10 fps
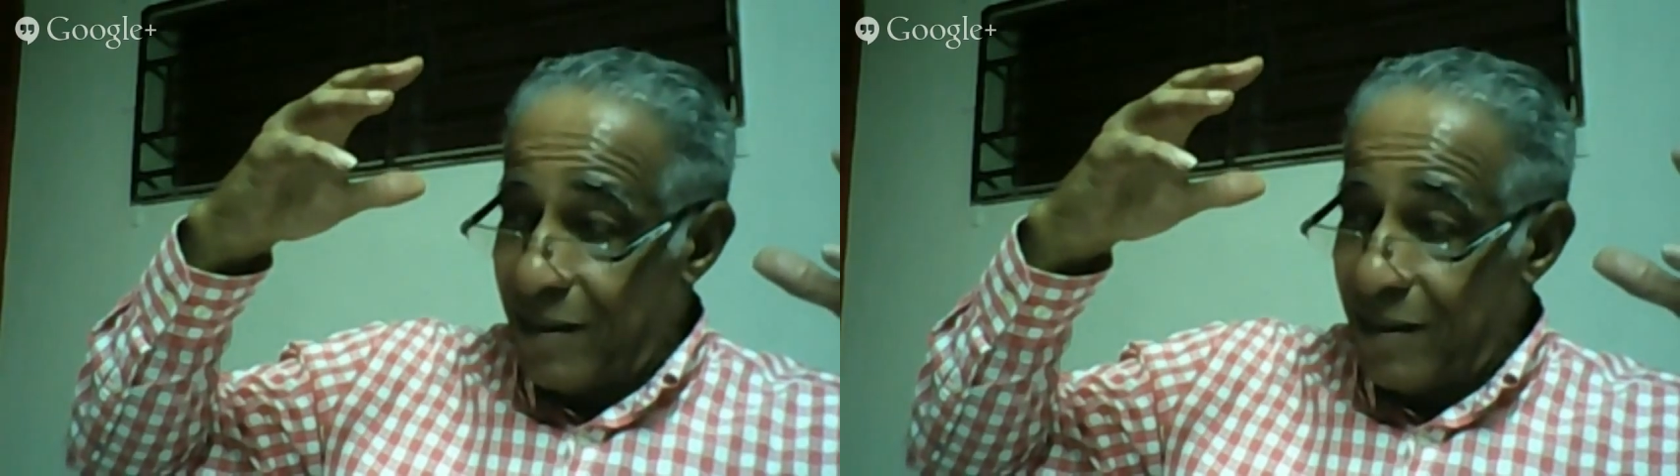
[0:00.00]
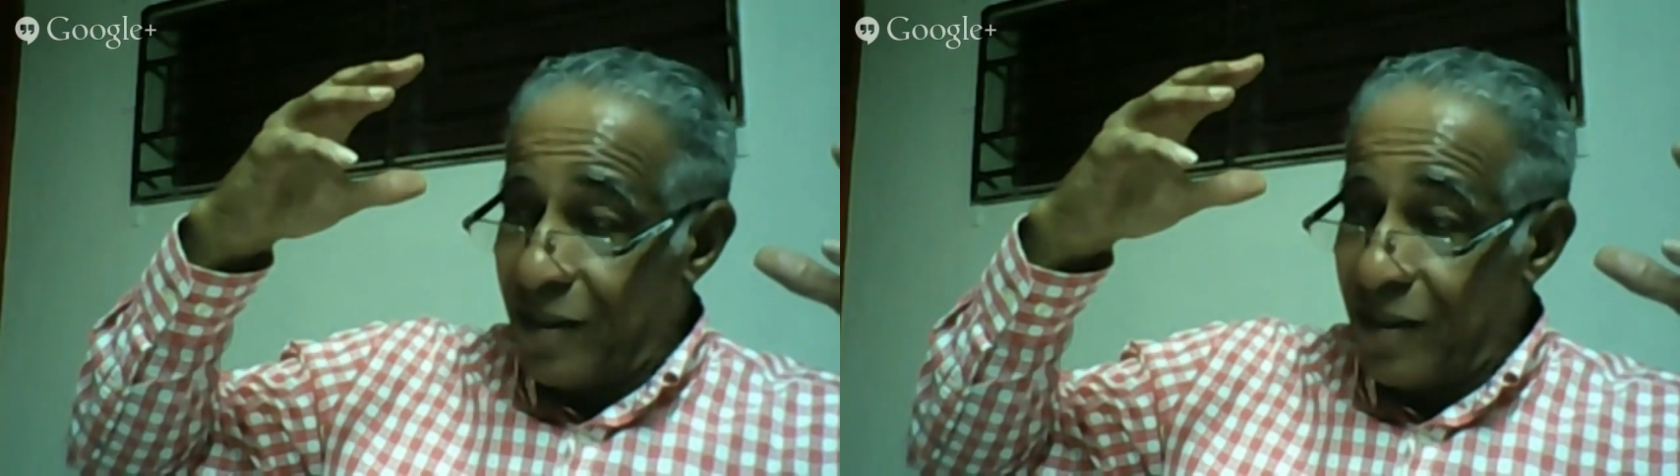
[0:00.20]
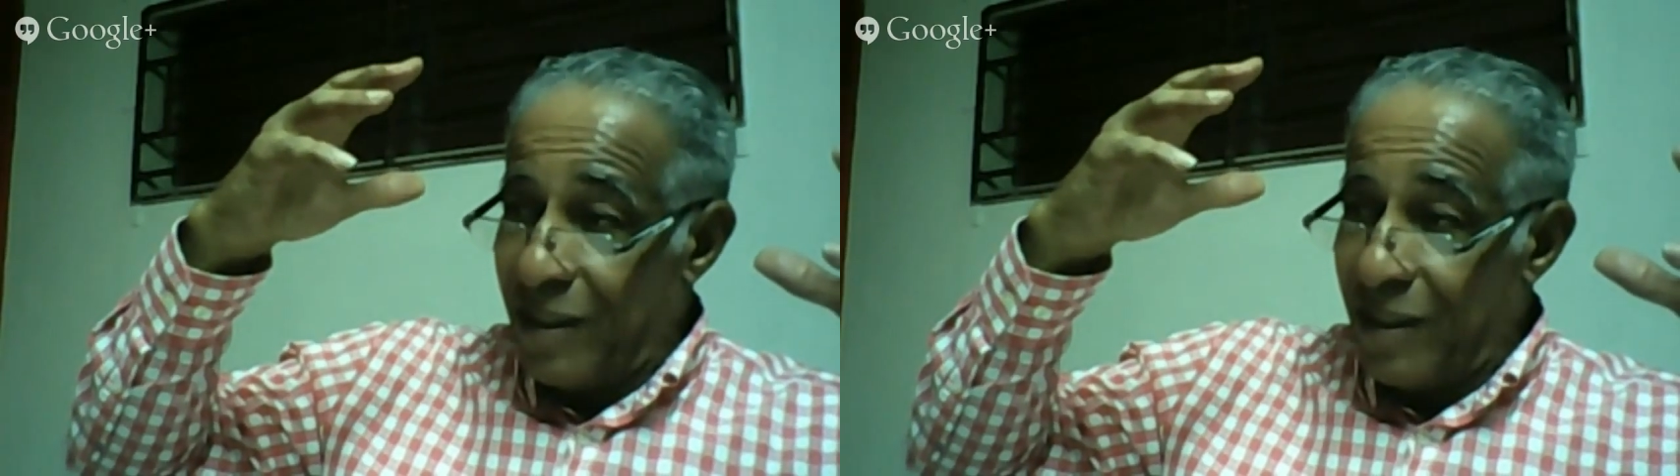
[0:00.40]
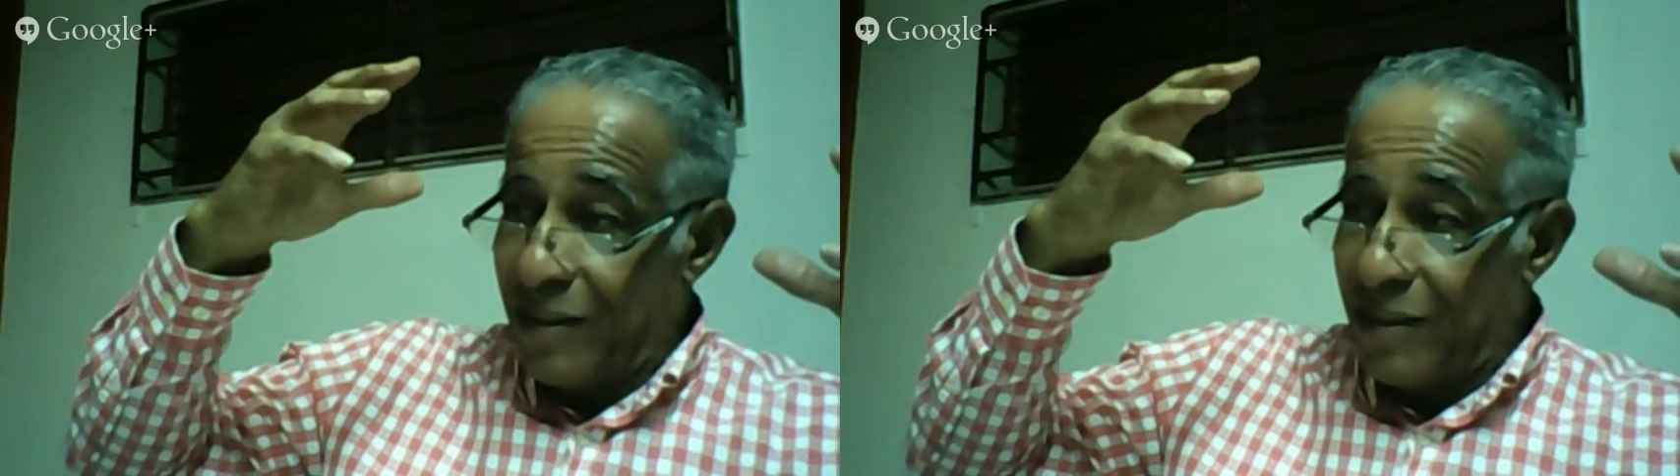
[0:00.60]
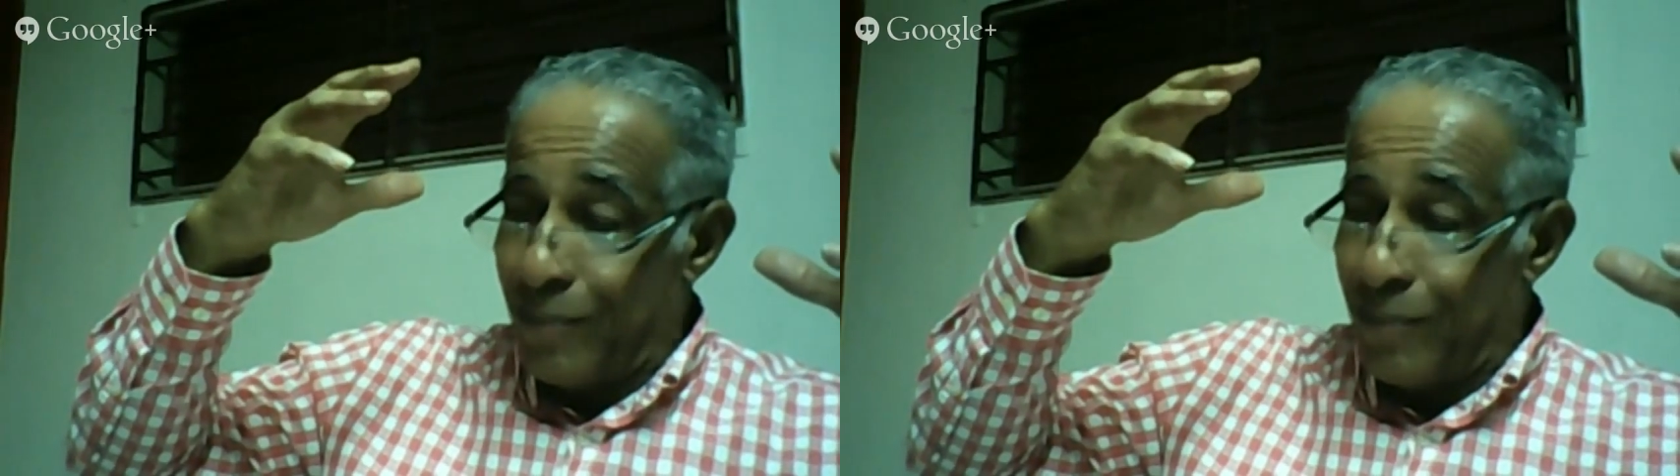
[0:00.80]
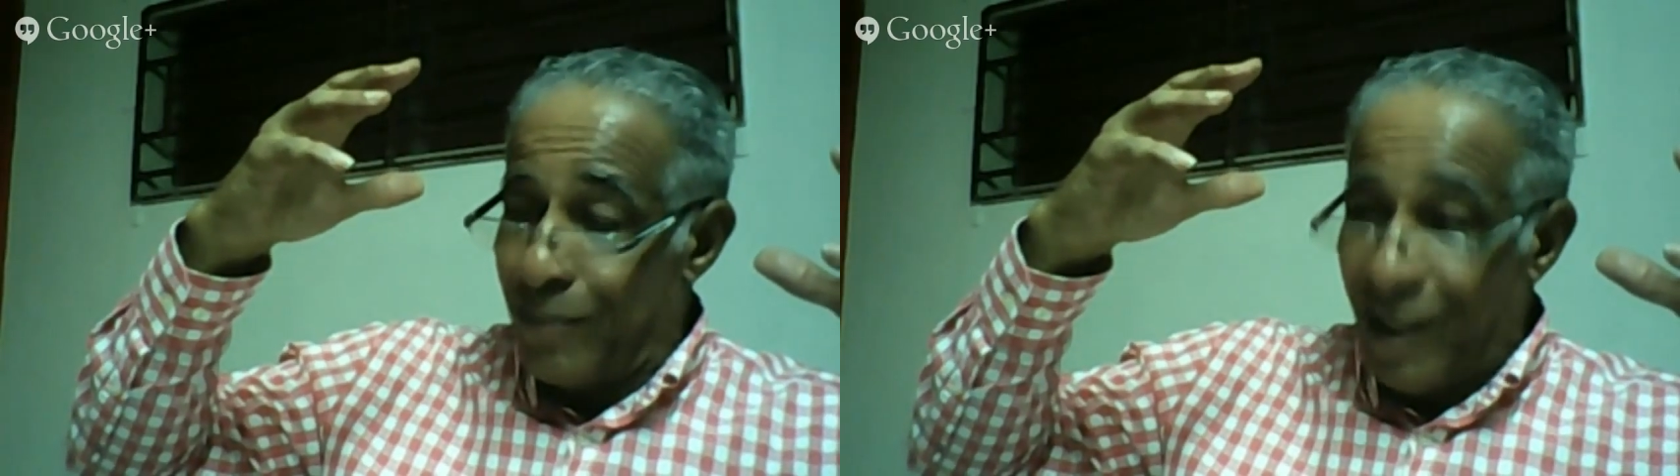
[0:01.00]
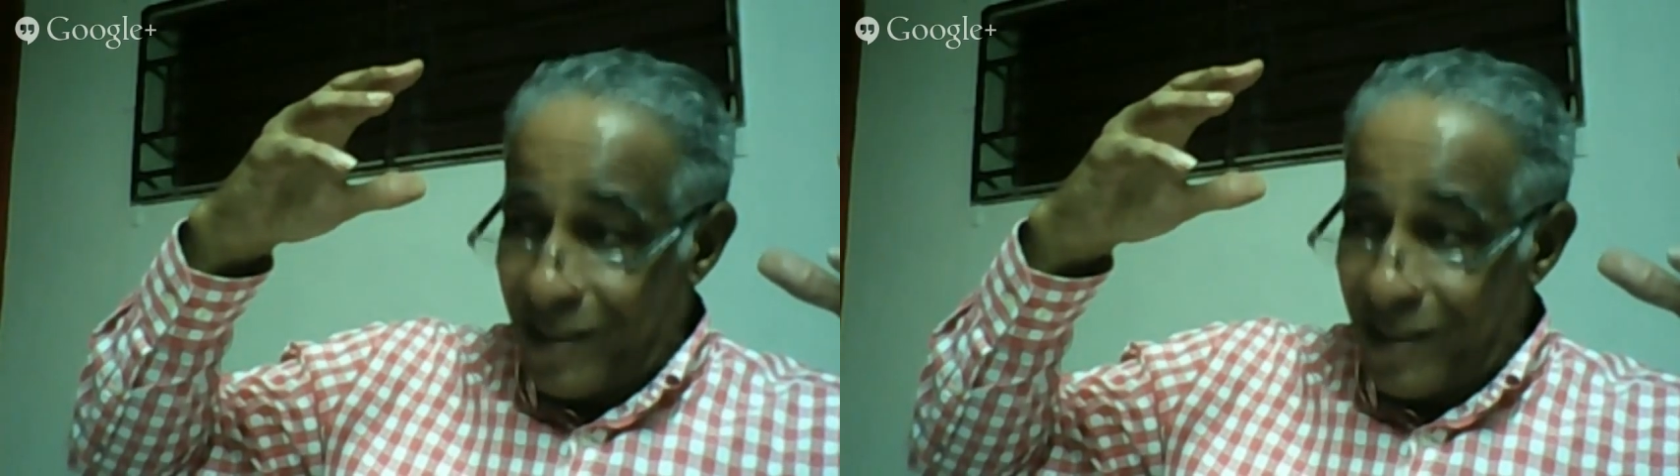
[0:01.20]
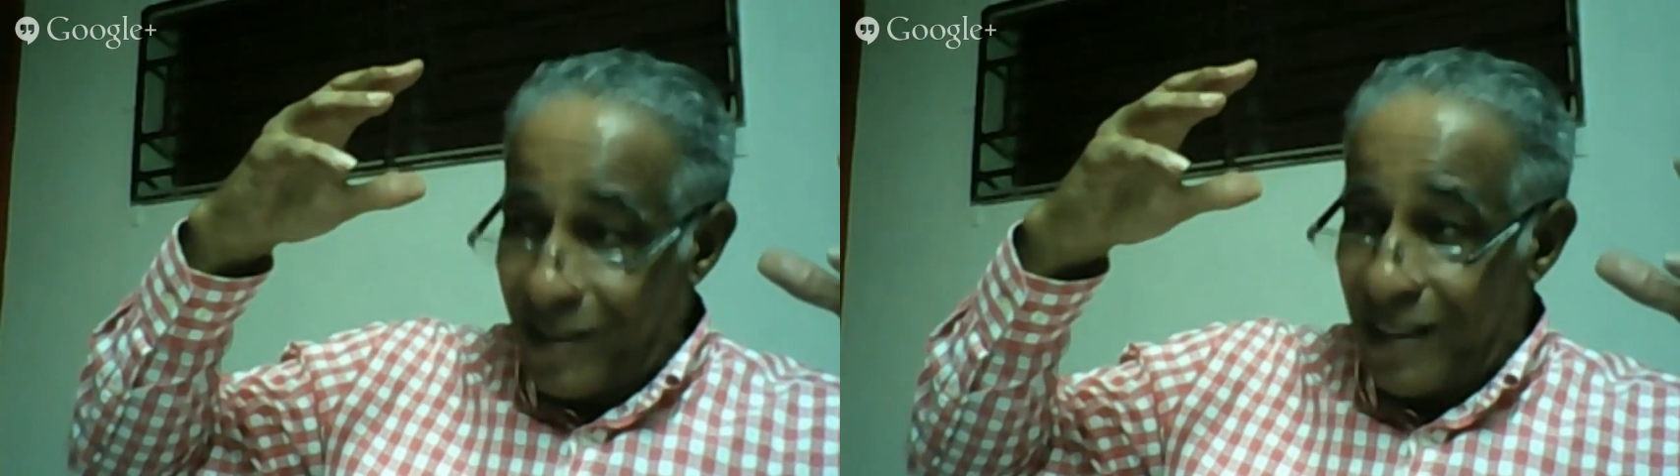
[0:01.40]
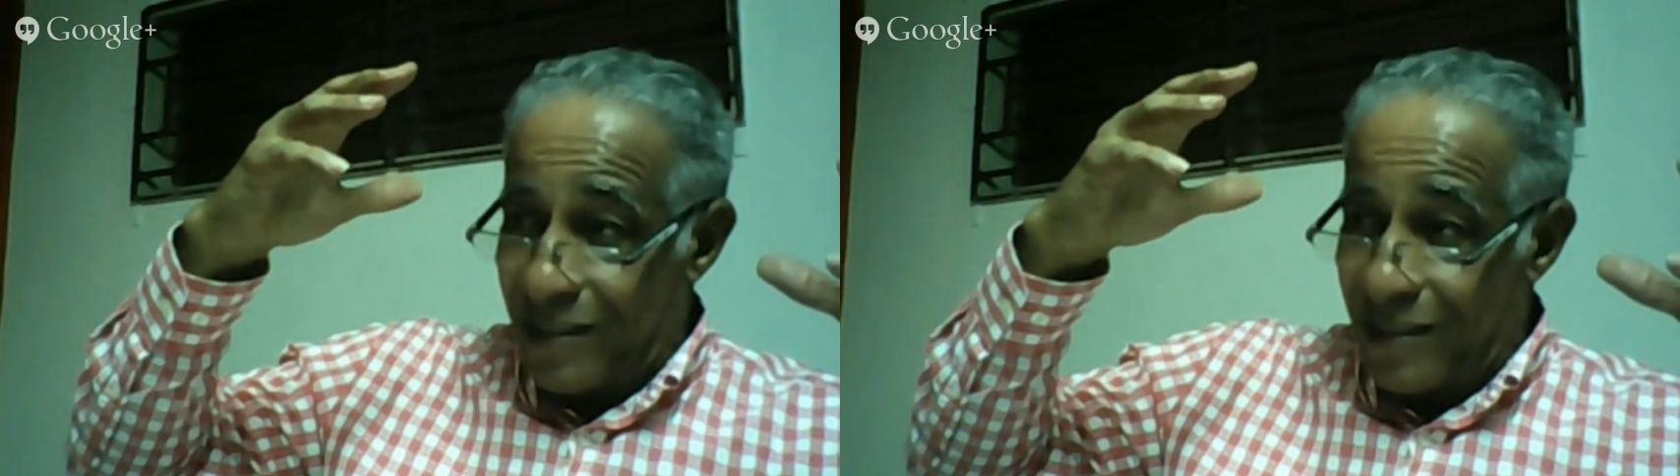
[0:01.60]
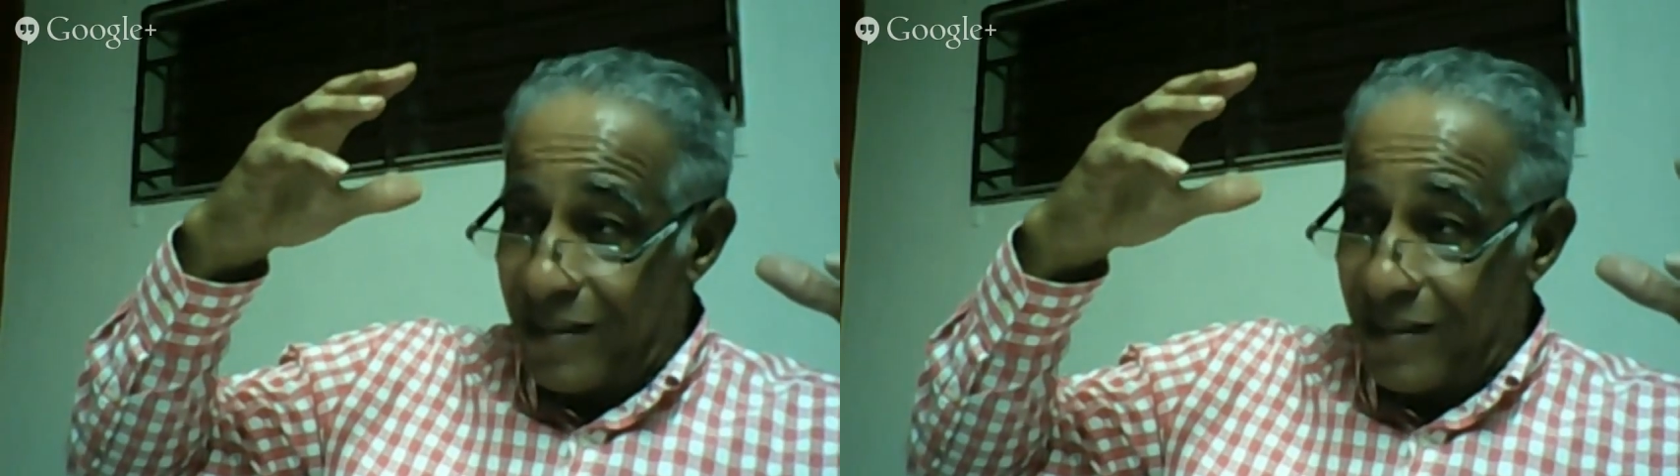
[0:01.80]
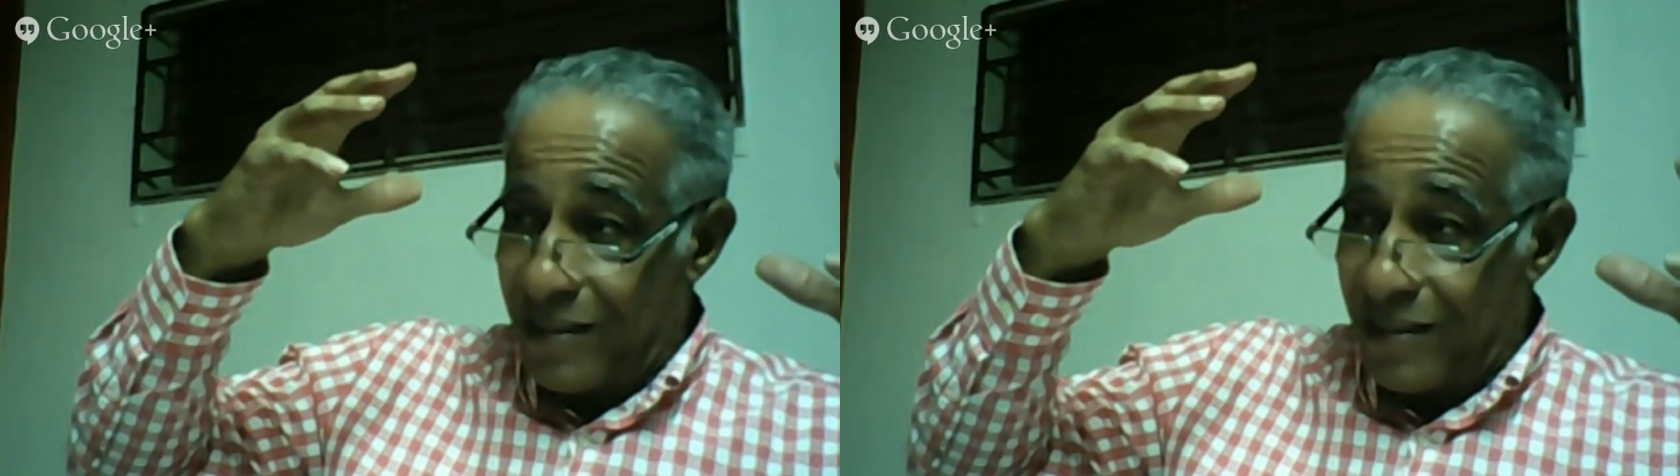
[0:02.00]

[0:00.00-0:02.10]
He's not a leader because he has it.